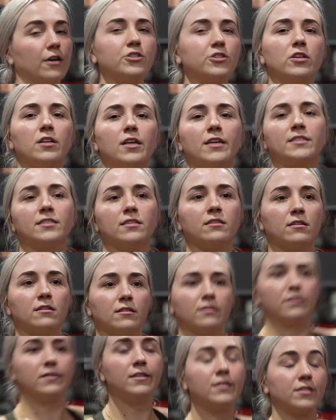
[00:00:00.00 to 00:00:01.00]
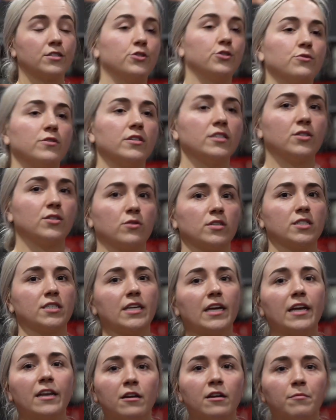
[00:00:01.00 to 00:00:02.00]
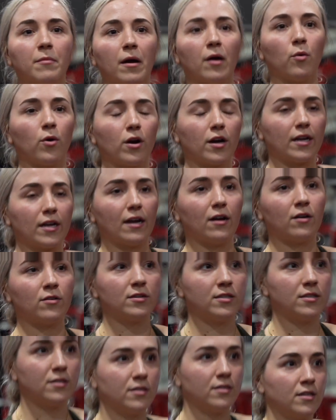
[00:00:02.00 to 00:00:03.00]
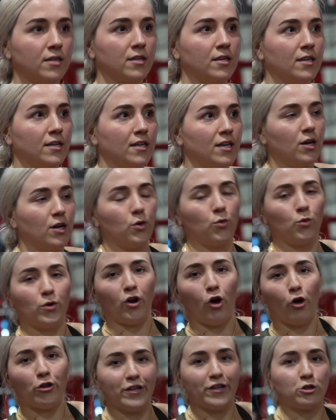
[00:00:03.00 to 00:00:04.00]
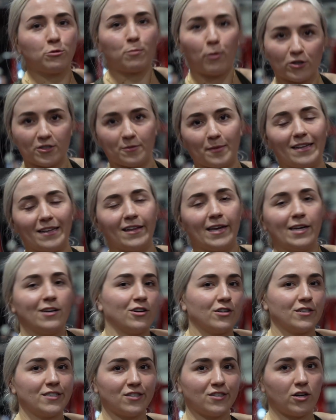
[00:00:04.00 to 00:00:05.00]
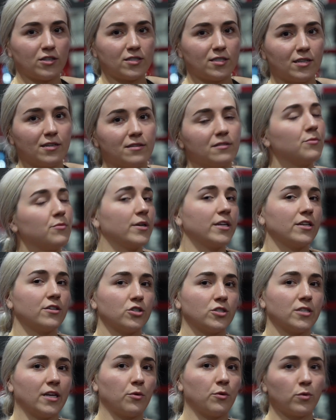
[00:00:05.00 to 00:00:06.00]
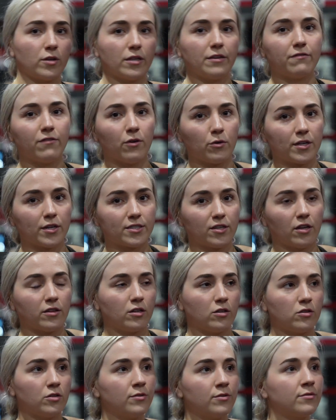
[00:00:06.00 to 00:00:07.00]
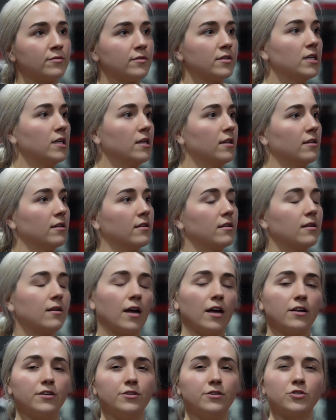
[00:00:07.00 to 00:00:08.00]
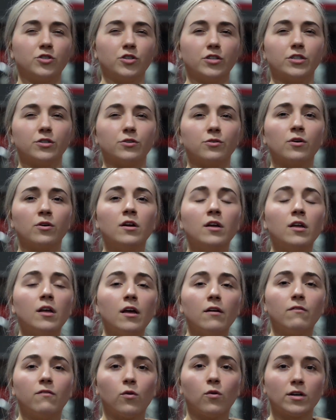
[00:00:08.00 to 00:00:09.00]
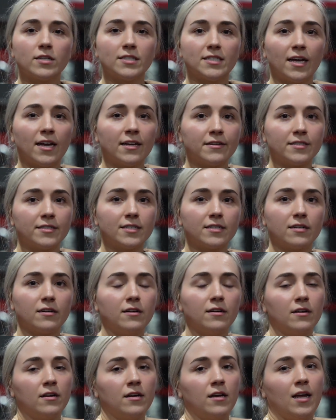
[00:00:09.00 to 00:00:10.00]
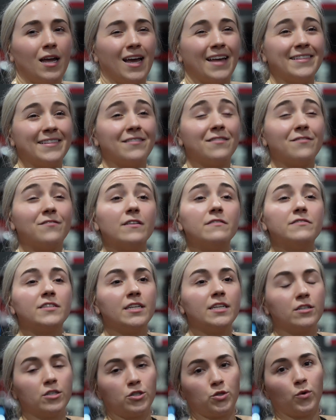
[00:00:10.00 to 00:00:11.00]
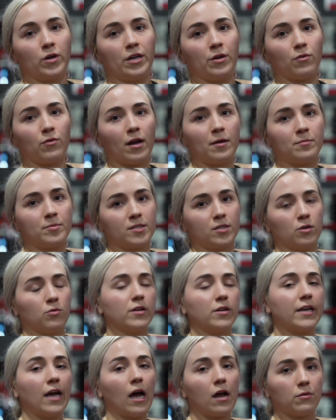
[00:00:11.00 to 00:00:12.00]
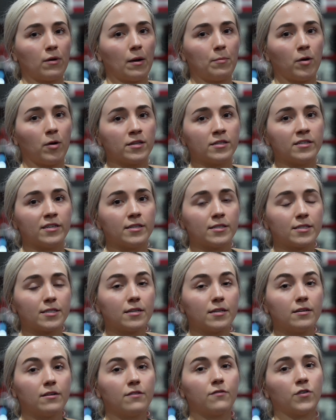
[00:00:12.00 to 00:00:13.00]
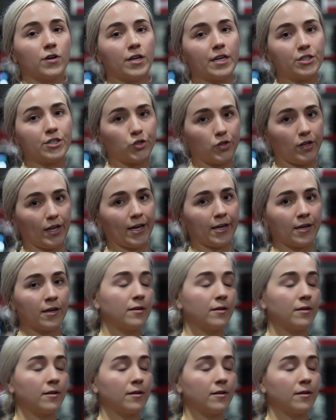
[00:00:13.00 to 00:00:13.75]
usually like to do these towards the end of my workout when all the other parts of my leg are exhausted. We can just like really focus on the glute. I'll usually do 4 sets and then 15 to 20 reps. So really high rep on these for each leg